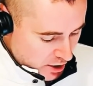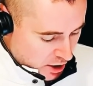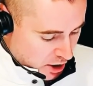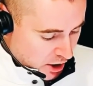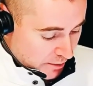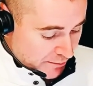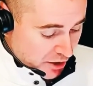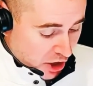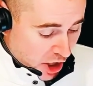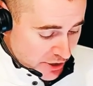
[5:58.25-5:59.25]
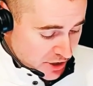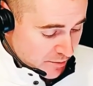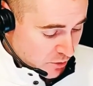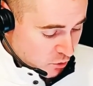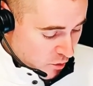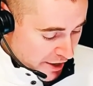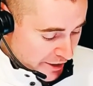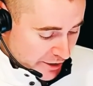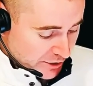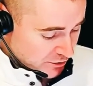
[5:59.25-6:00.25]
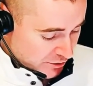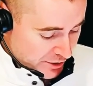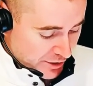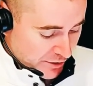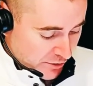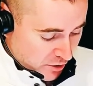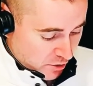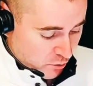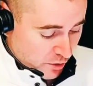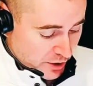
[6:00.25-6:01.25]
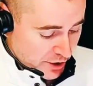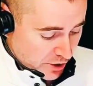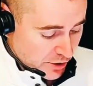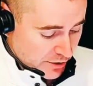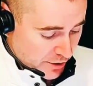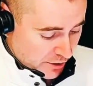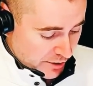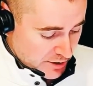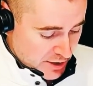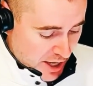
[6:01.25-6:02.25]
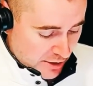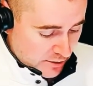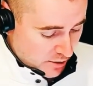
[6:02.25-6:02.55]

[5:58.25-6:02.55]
The customer ratings on here are really good, though. It's got